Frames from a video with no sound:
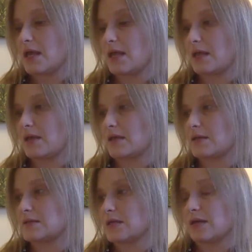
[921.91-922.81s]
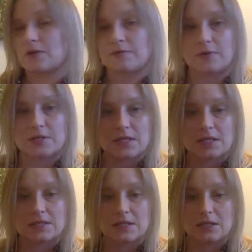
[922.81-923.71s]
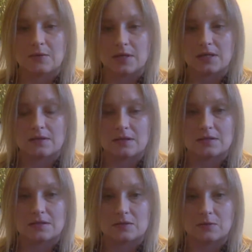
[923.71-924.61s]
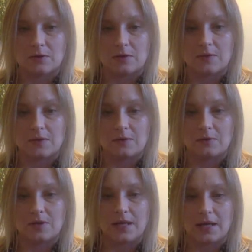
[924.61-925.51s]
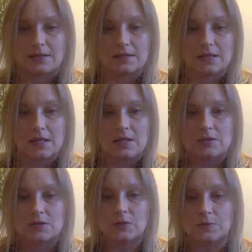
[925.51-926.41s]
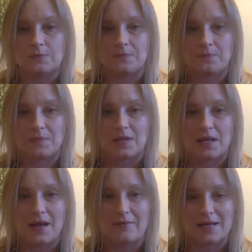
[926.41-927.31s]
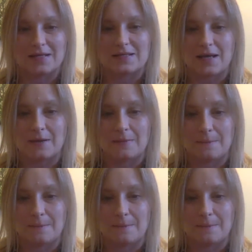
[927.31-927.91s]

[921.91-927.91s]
And I look forward to continuing this story with you again soon. Have a nice day.